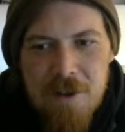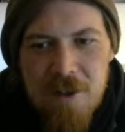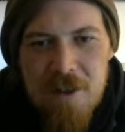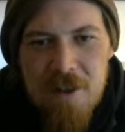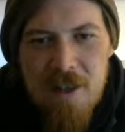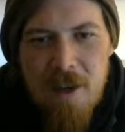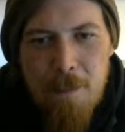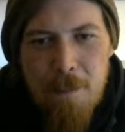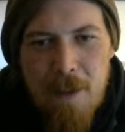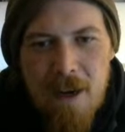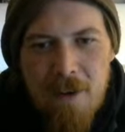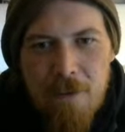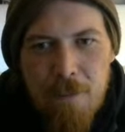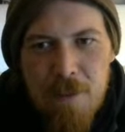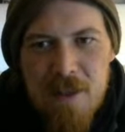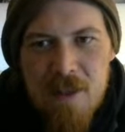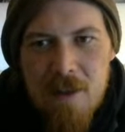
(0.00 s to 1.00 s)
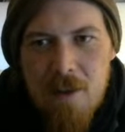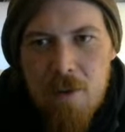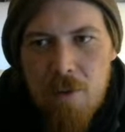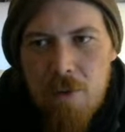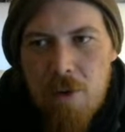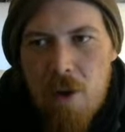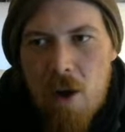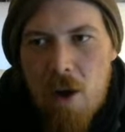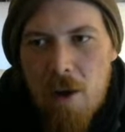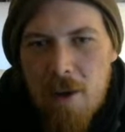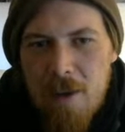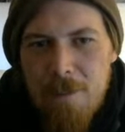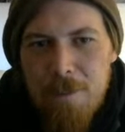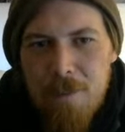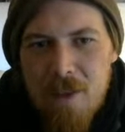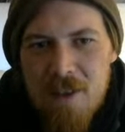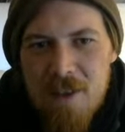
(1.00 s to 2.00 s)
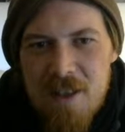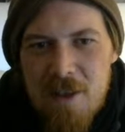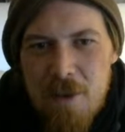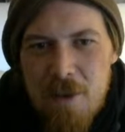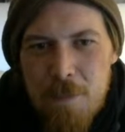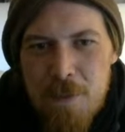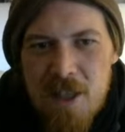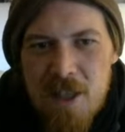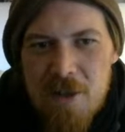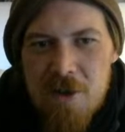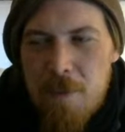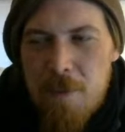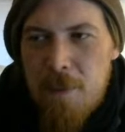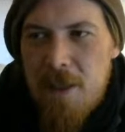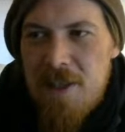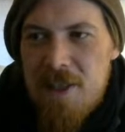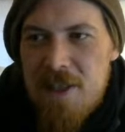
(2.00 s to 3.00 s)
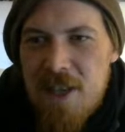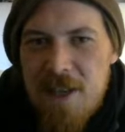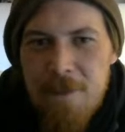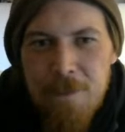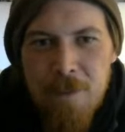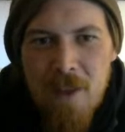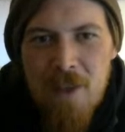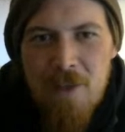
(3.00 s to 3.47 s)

has come back from his little knock. I say good potential ability.